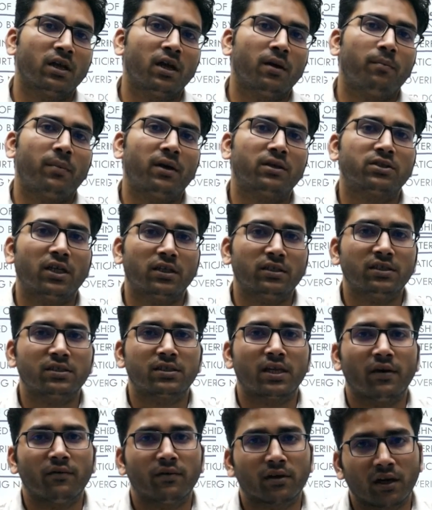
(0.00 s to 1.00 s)
But judges
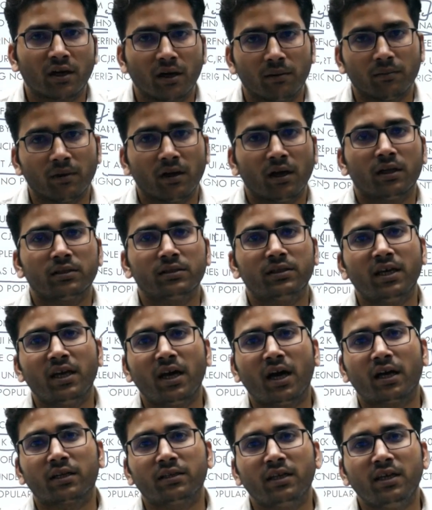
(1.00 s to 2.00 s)
never come. They
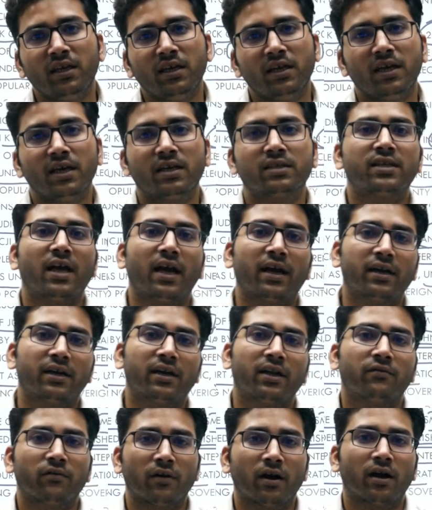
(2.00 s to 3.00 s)
are the
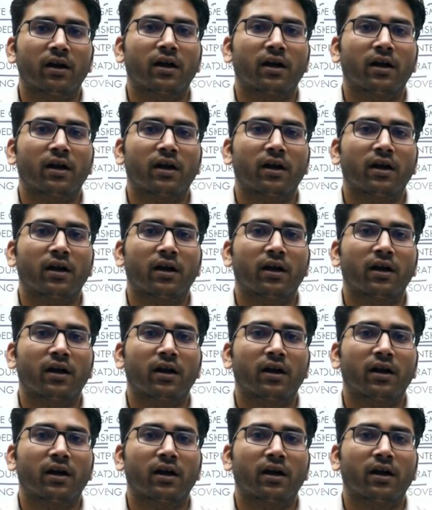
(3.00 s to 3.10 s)
executive.